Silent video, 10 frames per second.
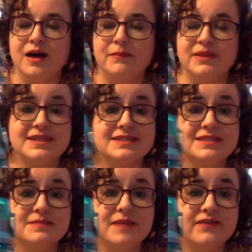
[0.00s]
But this
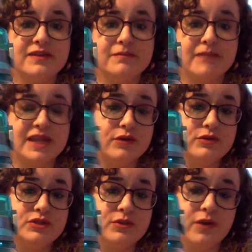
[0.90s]
is my
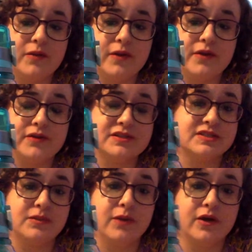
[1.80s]
go-to water bottle. This is
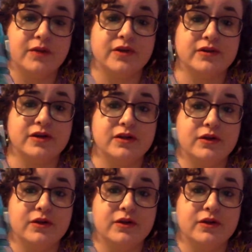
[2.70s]
the water bottle I'll